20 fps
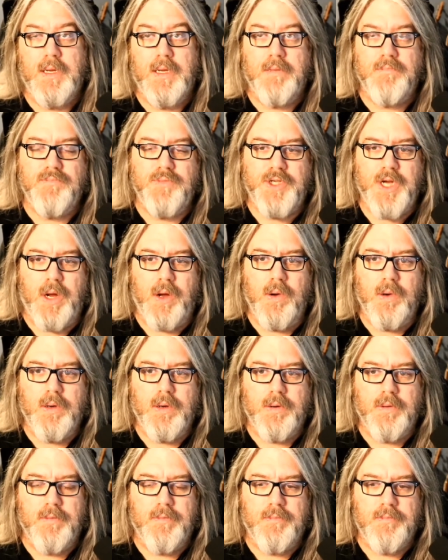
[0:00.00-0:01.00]

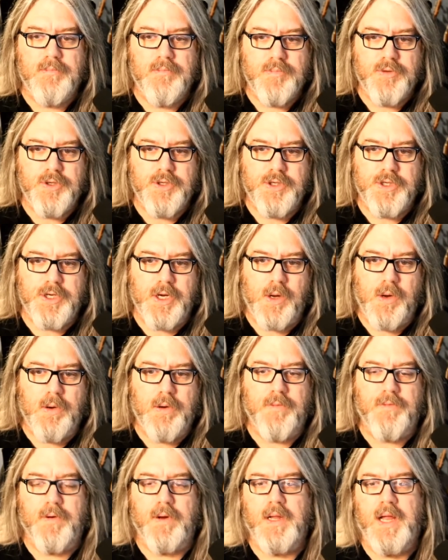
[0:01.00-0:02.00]
joke, joke
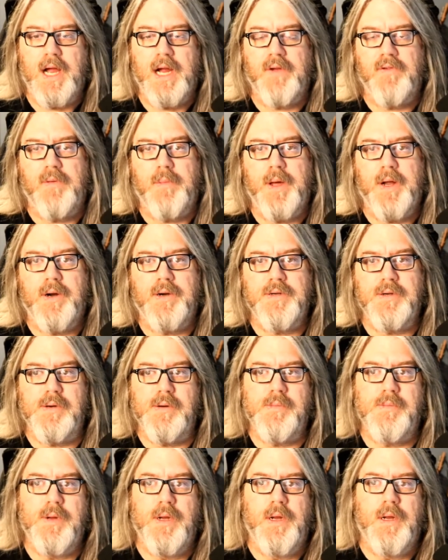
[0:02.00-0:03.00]
for lack of a better
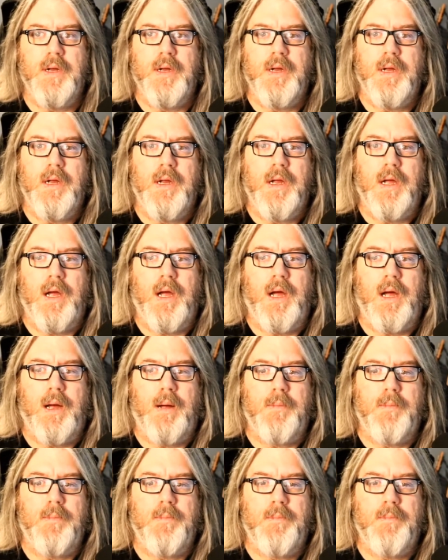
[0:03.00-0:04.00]
term,
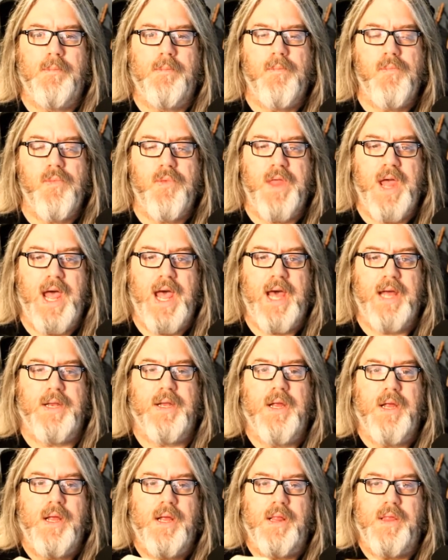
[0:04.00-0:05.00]
um,
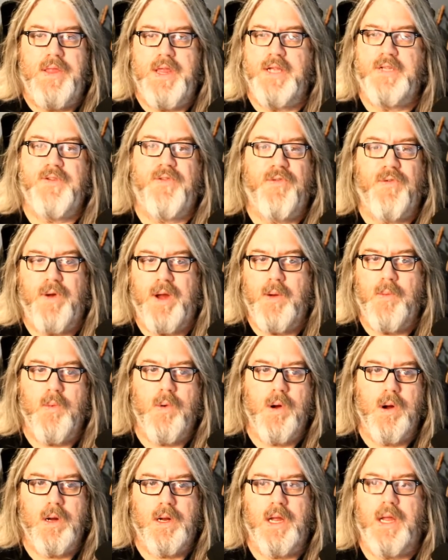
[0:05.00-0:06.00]
that this
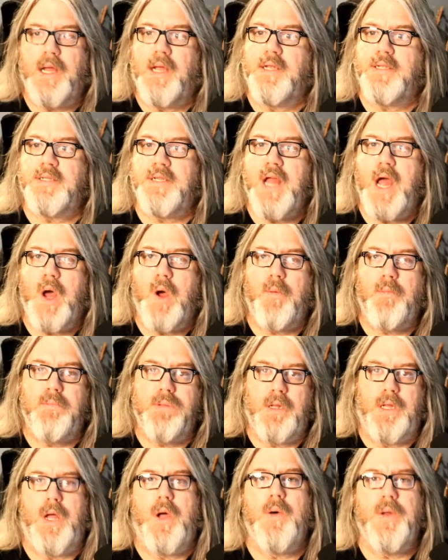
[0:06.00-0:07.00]
framework is now
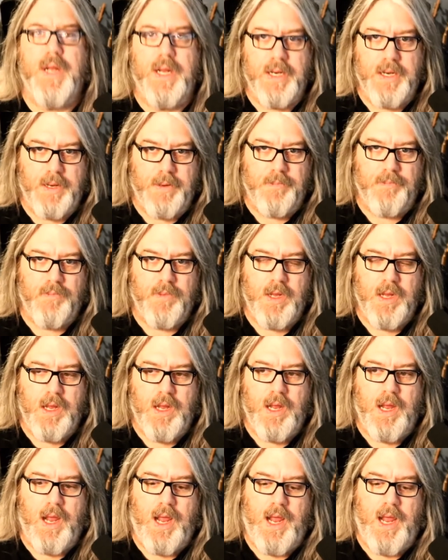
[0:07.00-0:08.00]
bloated
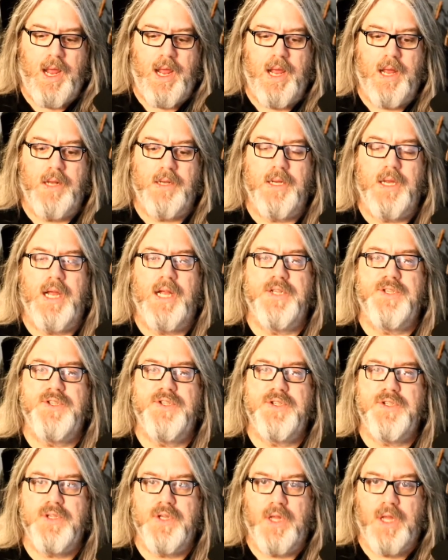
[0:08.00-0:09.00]
and it's
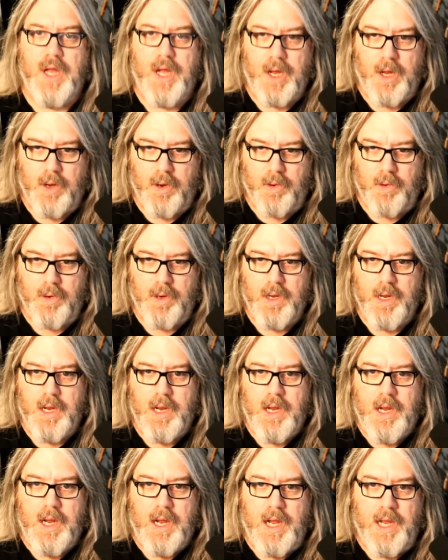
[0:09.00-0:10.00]
slow
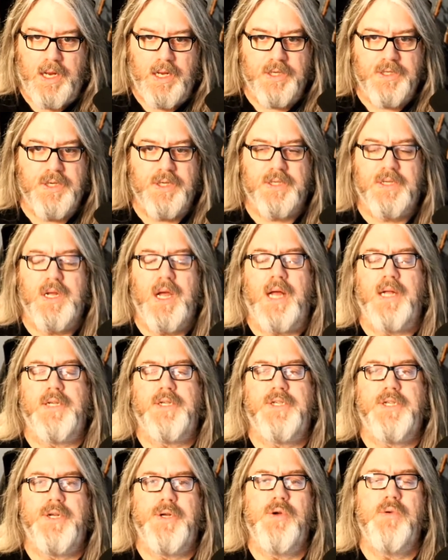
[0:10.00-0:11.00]
and it's just
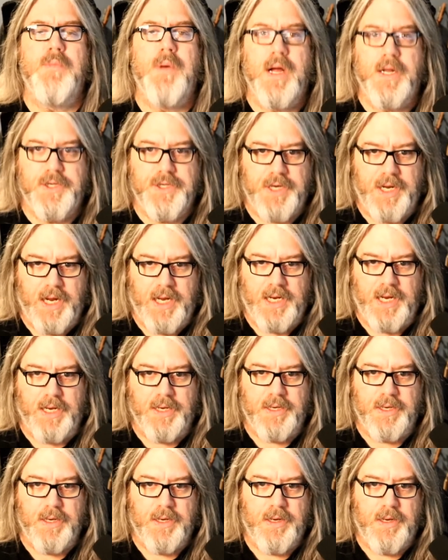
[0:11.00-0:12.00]
got too much in
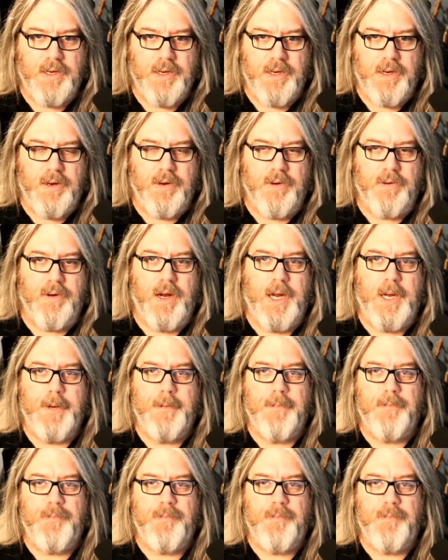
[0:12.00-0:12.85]
it, right?